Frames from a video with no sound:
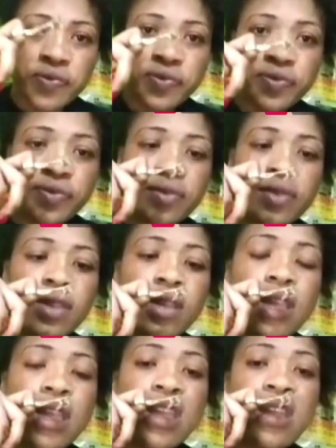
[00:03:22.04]
cheese,
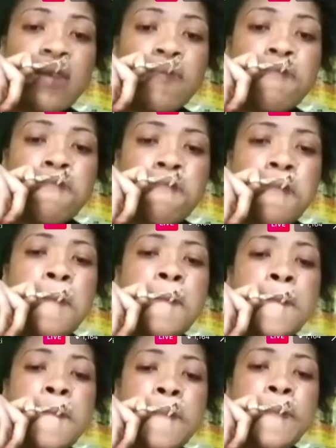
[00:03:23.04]
she's giving you. She's
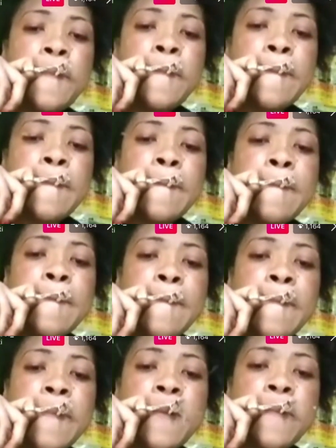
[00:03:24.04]
not hard to you.
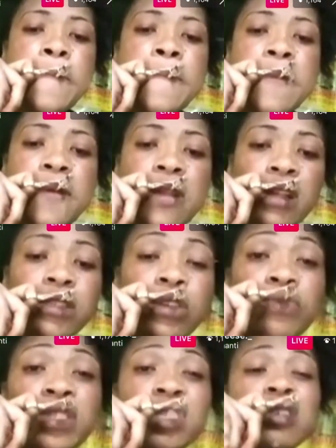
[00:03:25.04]
She's not
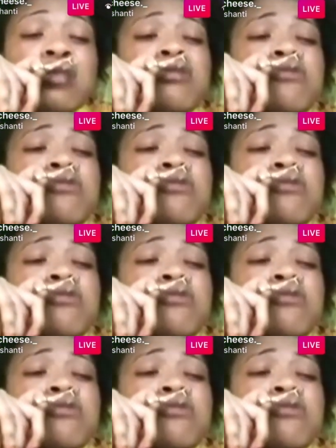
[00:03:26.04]
going to be hard